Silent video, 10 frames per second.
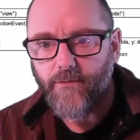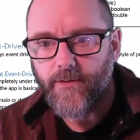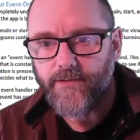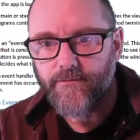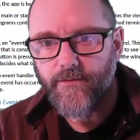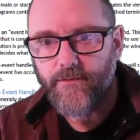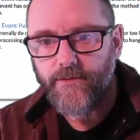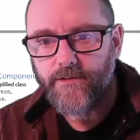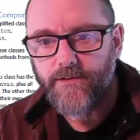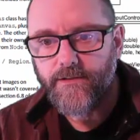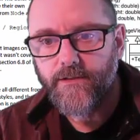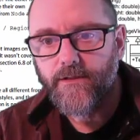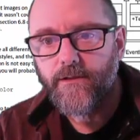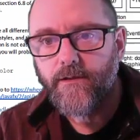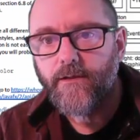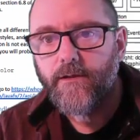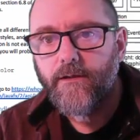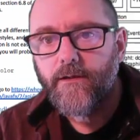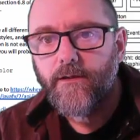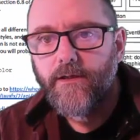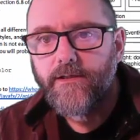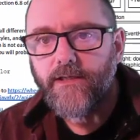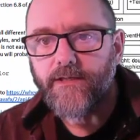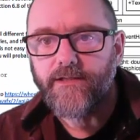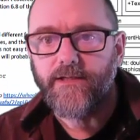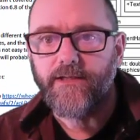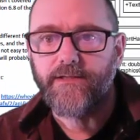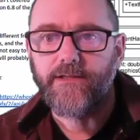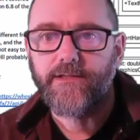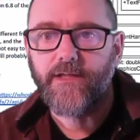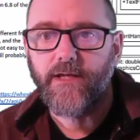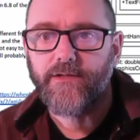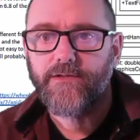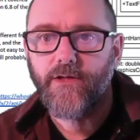Request focus? Yes, it is. It's